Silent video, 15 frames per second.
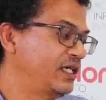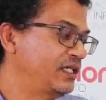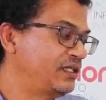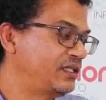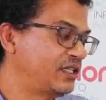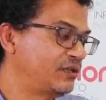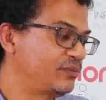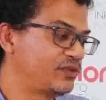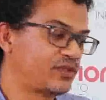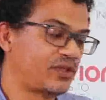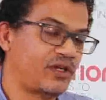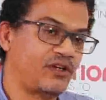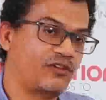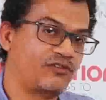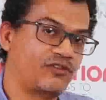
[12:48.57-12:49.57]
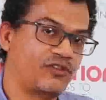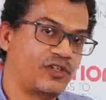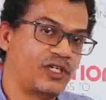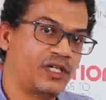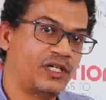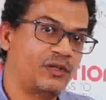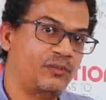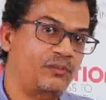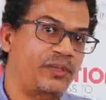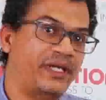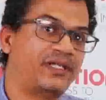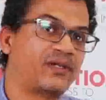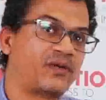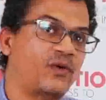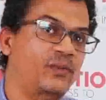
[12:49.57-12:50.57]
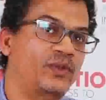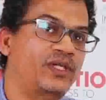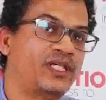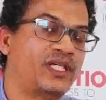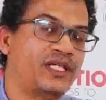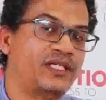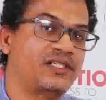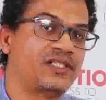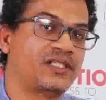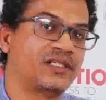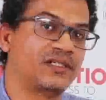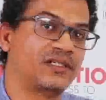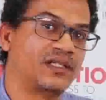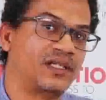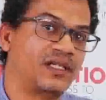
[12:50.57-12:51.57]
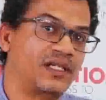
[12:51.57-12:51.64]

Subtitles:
in terms of better communication